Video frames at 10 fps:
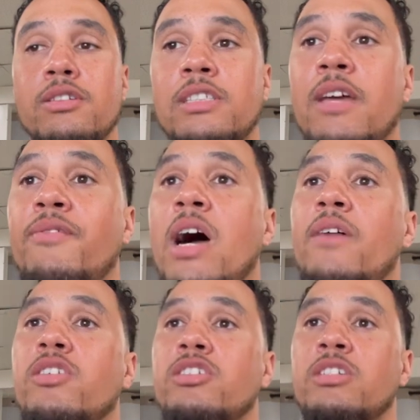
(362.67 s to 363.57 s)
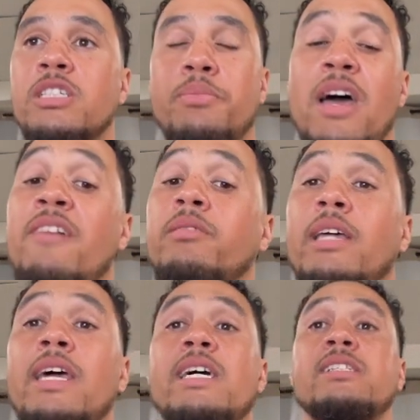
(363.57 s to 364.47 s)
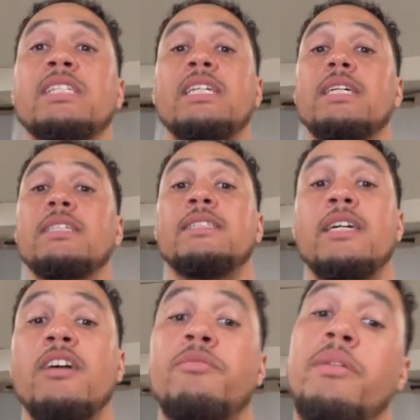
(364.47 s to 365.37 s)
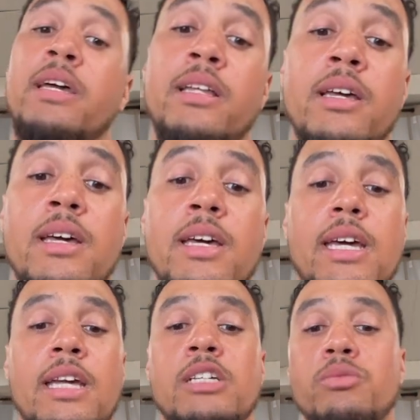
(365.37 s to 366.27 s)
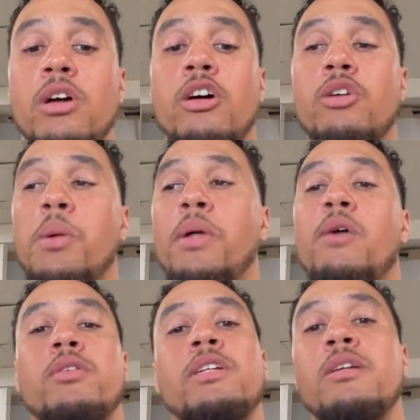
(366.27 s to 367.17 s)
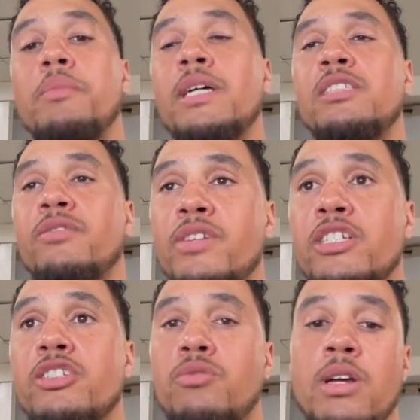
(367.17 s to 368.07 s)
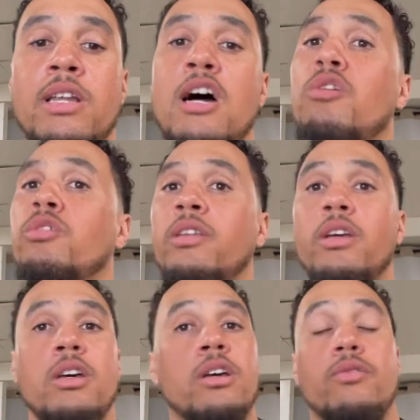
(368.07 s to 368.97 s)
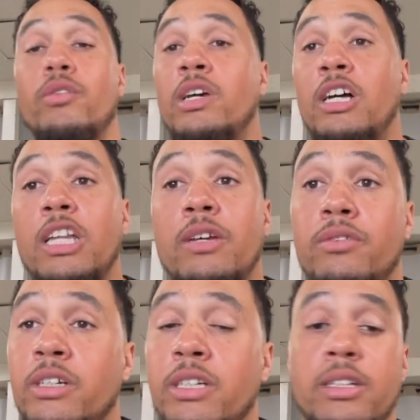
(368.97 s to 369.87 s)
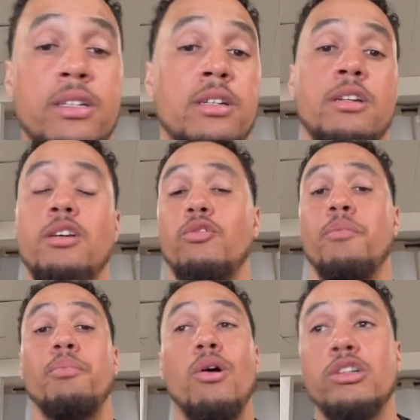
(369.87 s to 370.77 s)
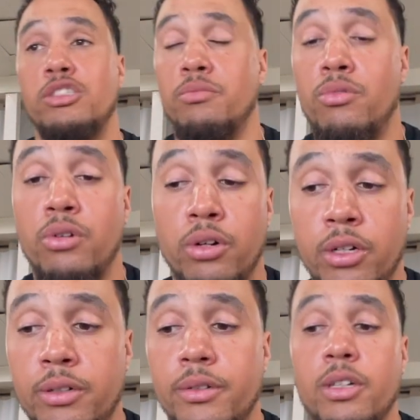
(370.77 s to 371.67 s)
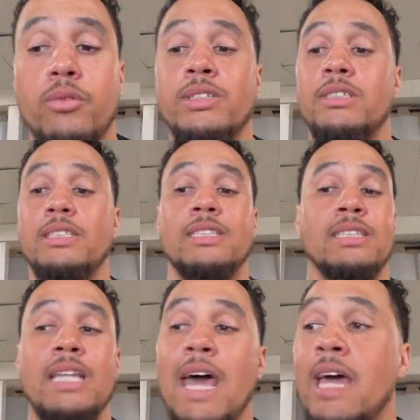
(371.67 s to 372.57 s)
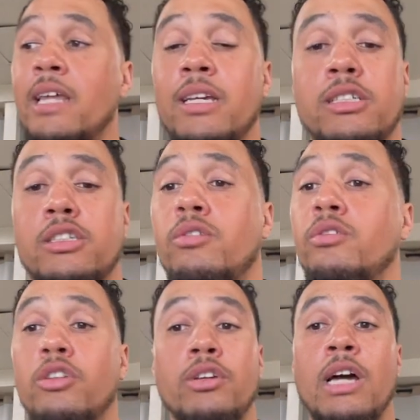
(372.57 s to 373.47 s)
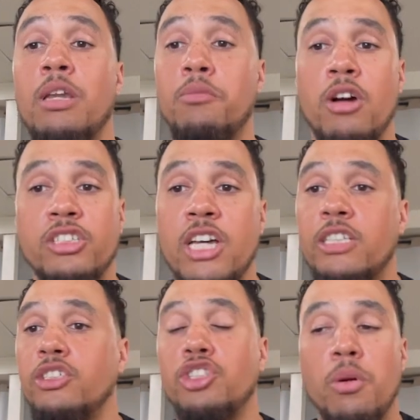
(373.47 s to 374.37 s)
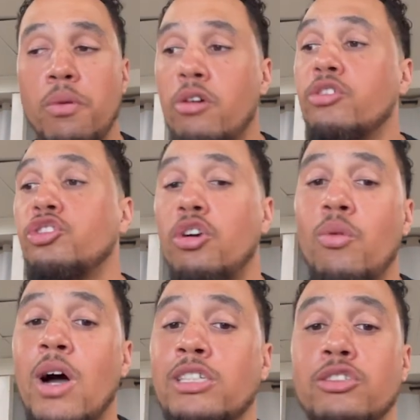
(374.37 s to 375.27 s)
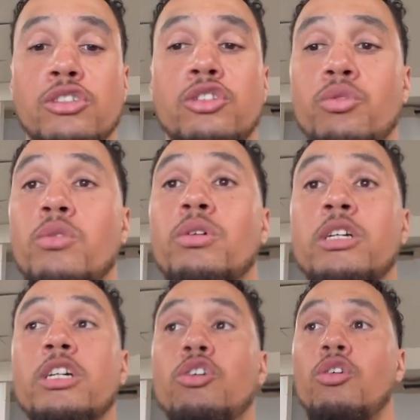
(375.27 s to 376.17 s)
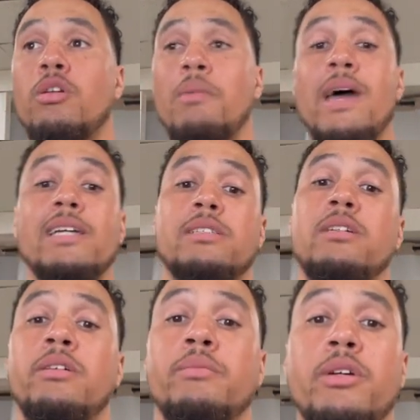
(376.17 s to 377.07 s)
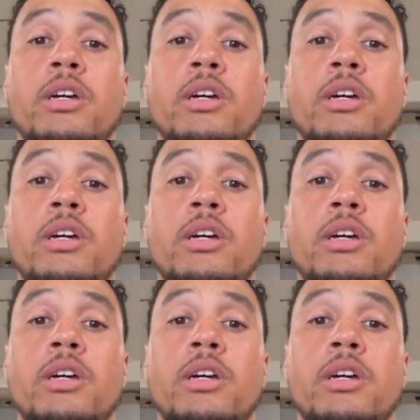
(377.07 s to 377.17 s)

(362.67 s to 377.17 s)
stay 500 in this path. With the AFC is tough, man. And as we all know, we play one of the best divisions right now with with Cleveland, with Baltimore with Cincinnati. So you know you got Lamar Jackson, Joe Burrow, Deshaun Watson. Those are three really good quarterbacks. Um,